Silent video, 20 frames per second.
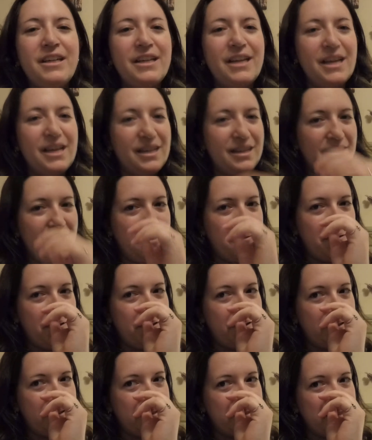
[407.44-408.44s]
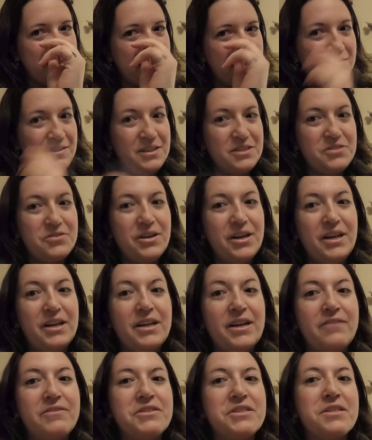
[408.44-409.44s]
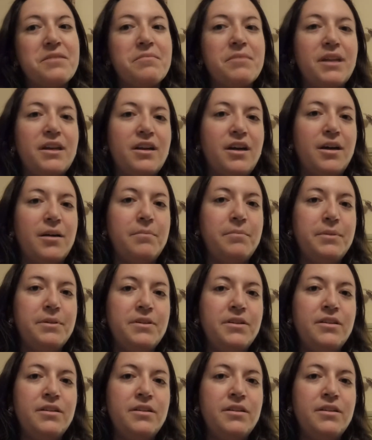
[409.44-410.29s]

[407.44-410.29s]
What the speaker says: and he wonders if he's trying to cover something up.